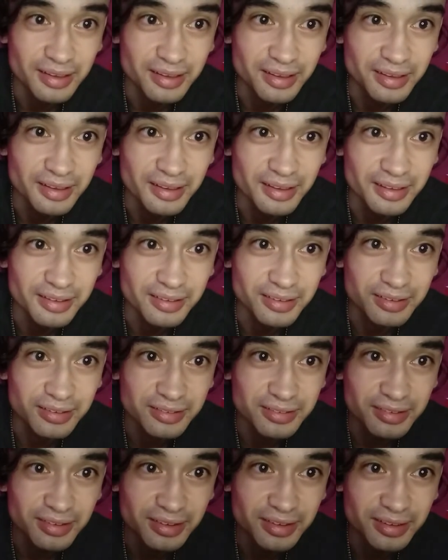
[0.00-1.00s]
And
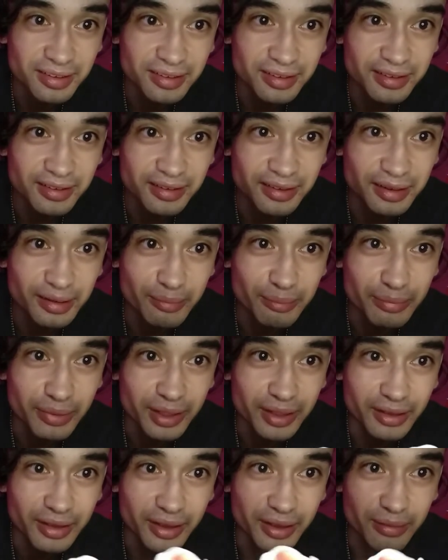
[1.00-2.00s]
here's like a
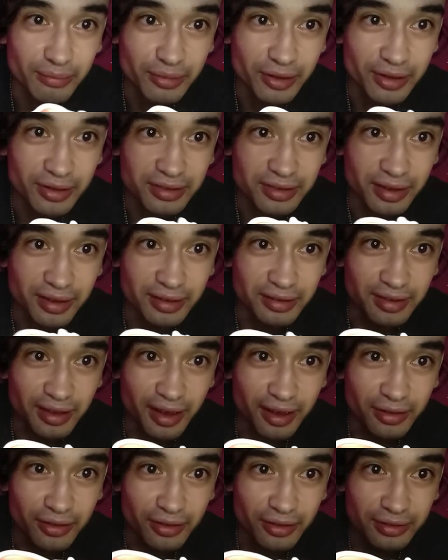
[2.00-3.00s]
big hamburger, that's like a
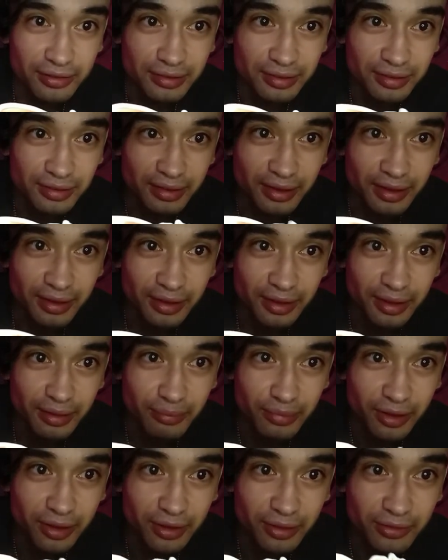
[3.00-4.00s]
dagger kind of
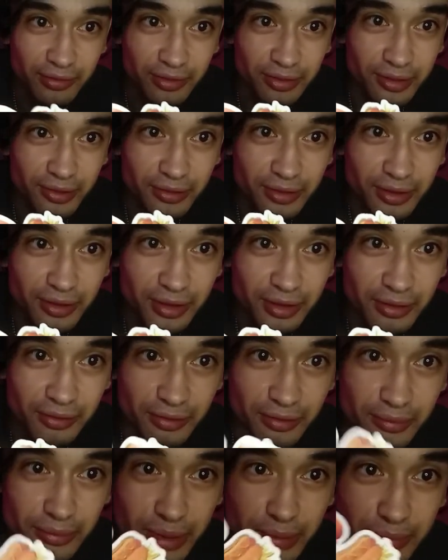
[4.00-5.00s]
hamburger, I don't know if
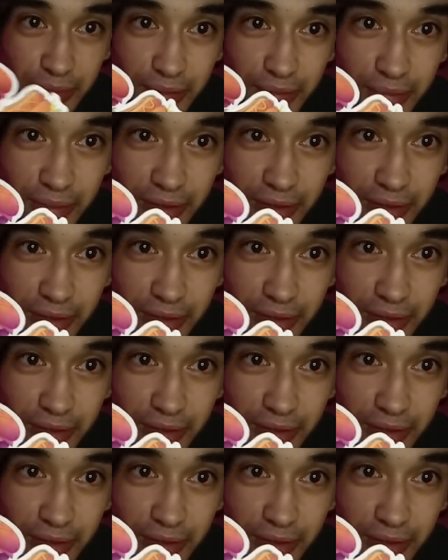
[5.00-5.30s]
you remember,